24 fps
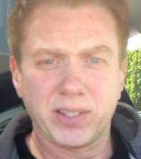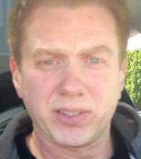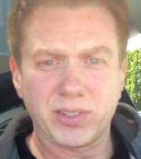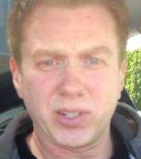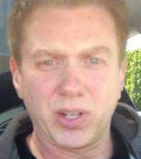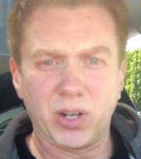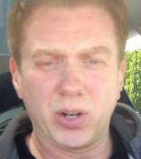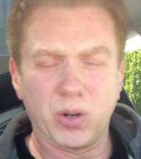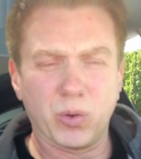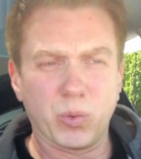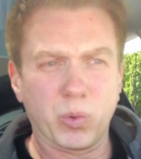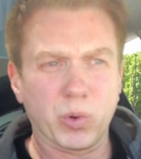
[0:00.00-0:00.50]

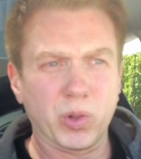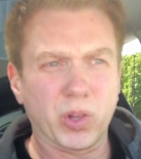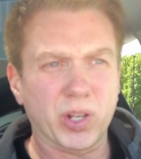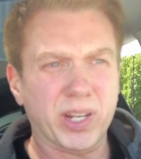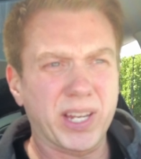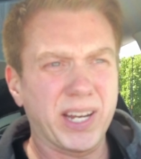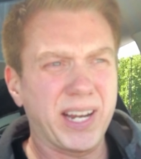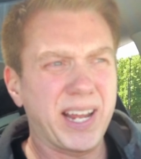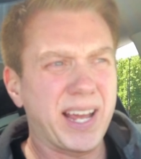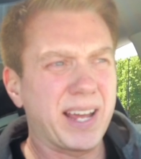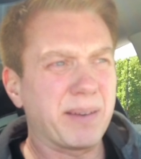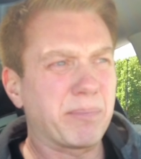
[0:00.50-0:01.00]
So we're
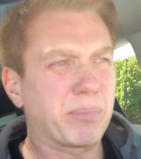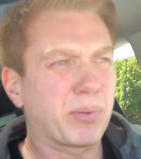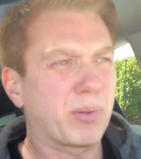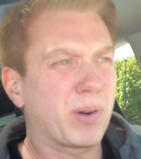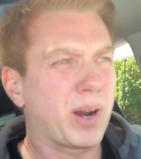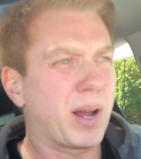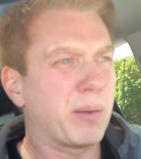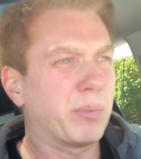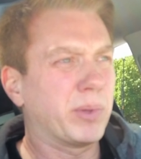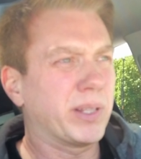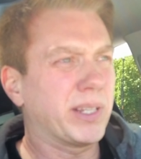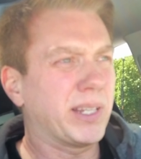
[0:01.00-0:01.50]
looking at
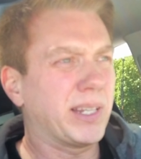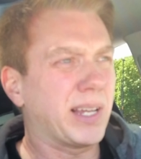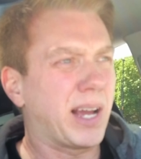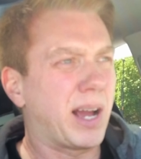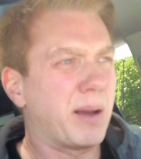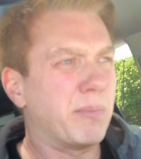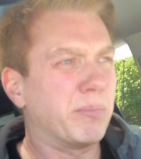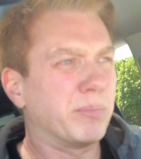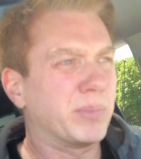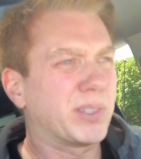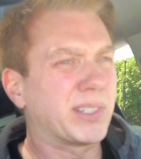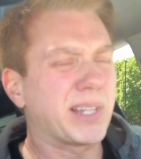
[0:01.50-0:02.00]
probably,
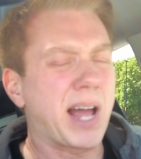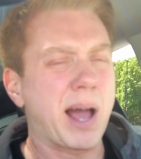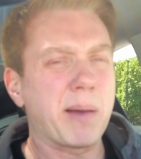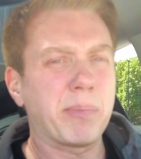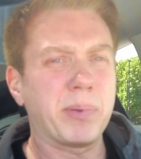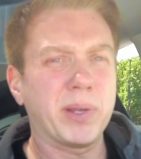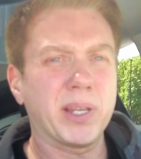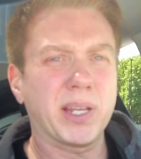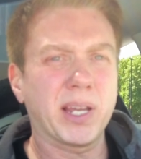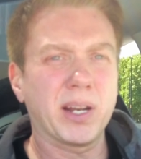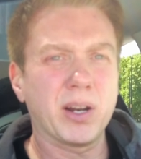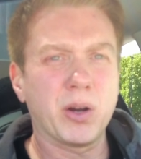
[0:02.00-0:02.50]
I'm
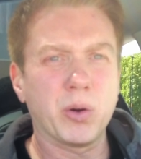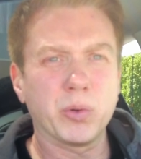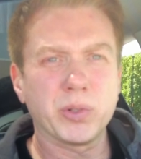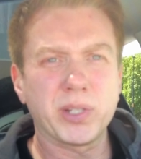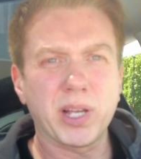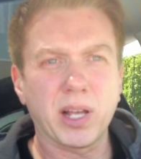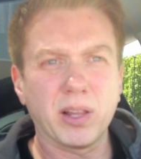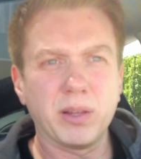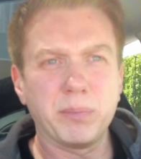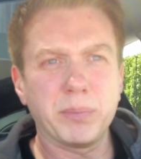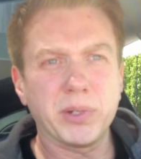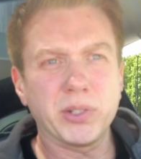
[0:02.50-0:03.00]
stopping at a
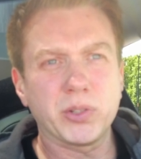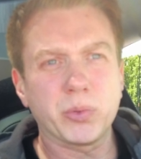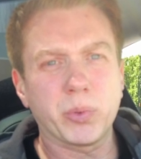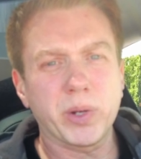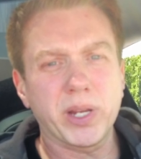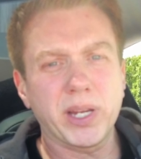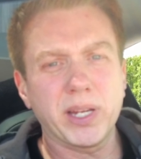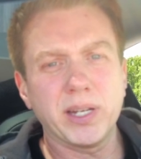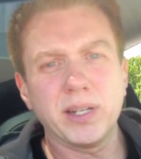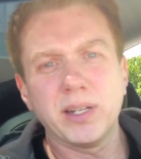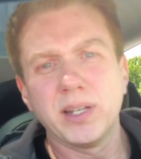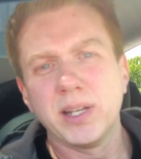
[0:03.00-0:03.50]
hotel in
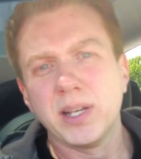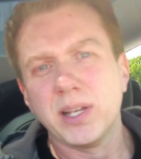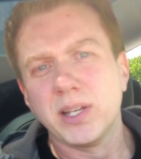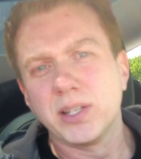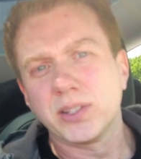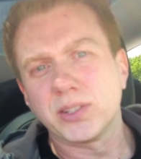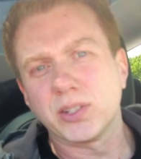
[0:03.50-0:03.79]
between,